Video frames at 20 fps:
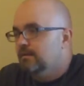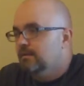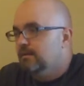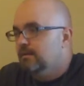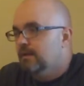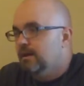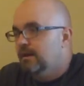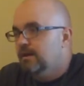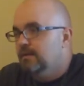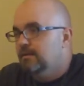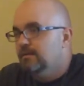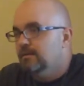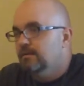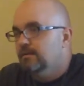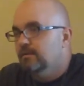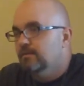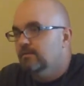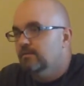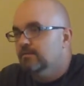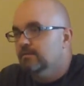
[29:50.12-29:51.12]
God,
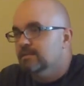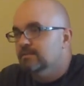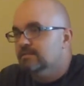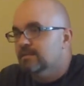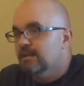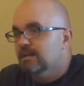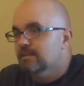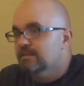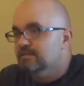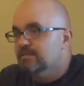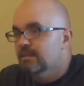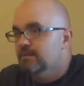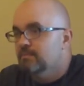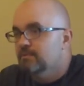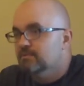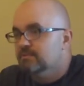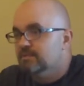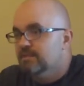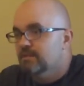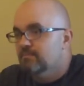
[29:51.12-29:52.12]
doesn't like the same
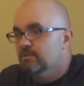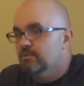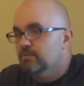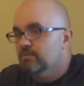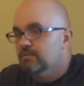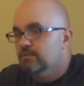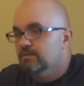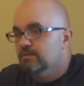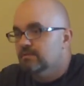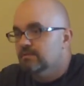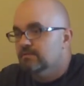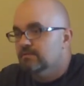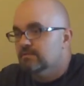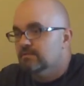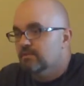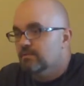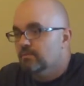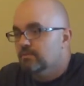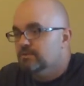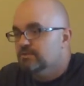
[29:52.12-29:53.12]
old,
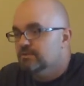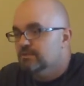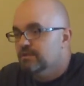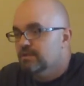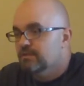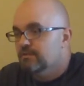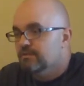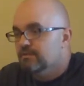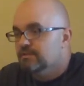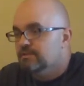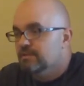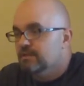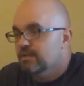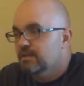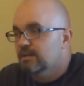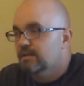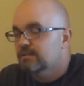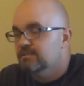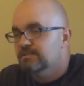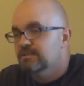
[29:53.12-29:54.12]
and we shouldn't either. It's you
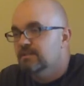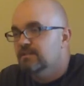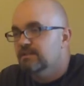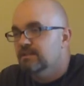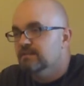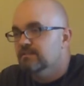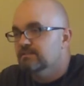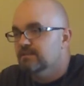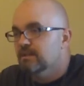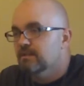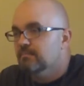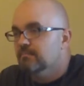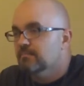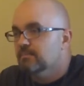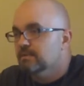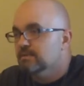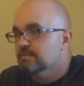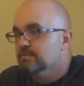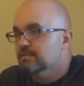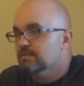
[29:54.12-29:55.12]
got to shake things up.
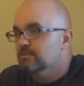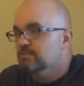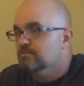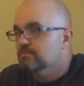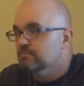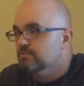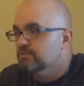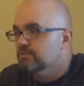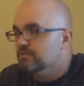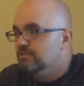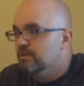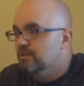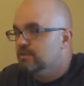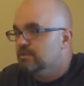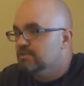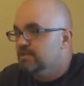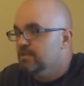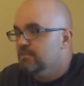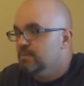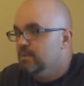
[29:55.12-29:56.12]
So he was trying to
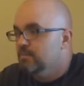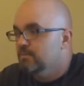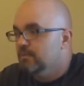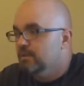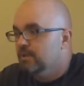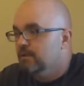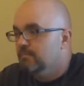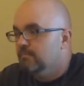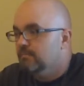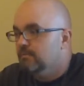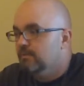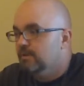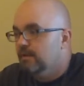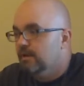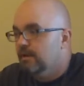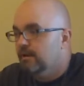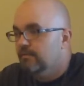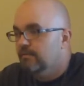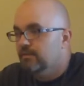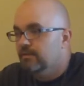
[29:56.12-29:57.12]
shake people up
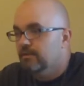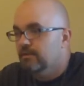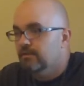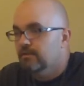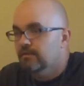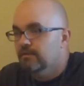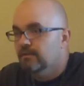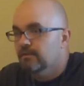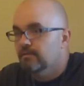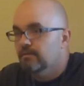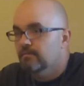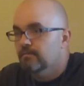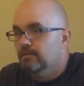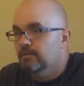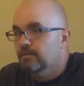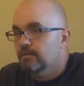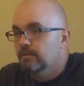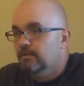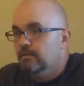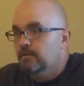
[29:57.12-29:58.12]
out of their,
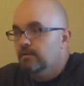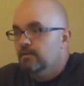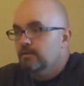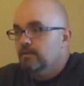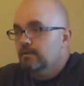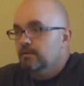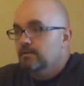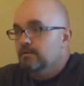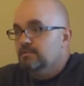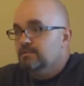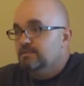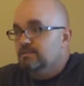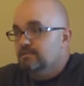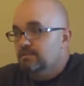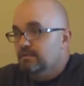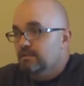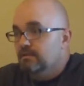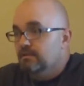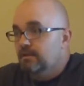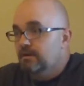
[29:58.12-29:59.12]
just
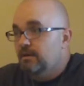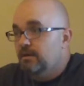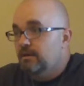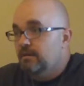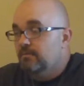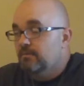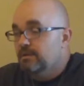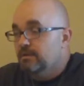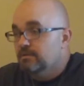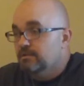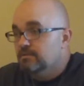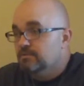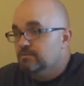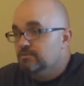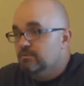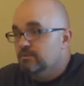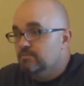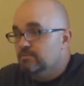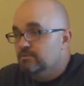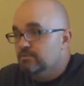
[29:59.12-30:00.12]
sitting there reading the
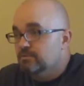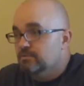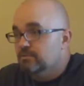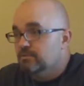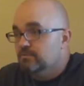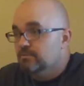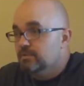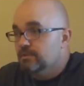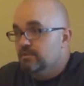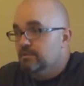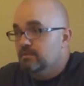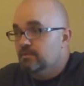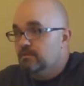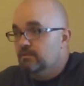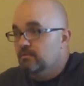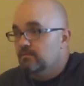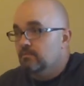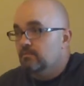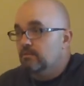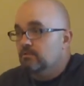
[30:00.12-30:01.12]
scripture, reading the
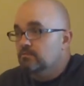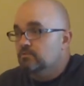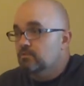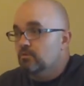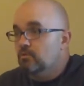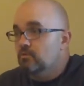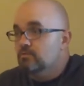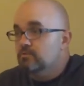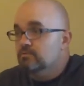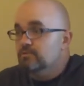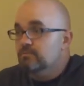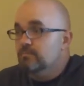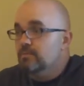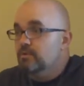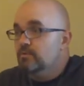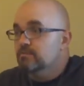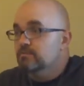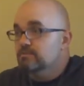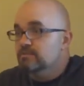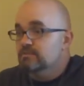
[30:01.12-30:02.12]
scrolls of
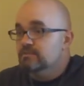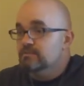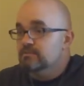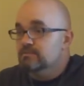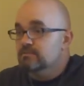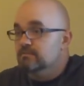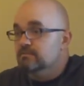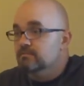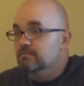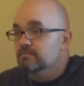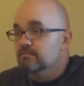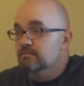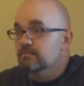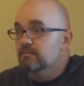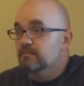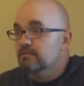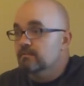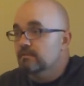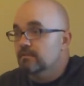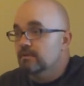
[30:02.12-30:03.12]
Moses,
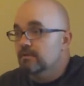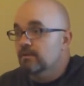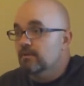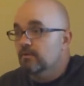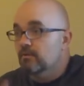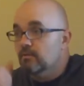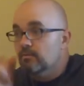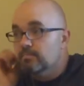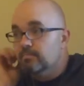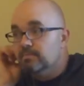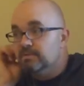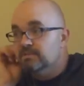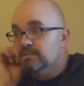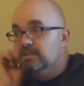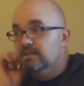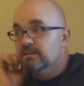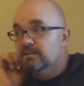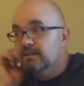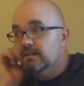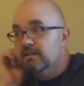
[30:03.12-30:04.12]
and
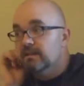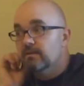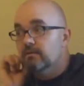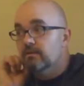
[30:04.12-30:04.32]
pretending that they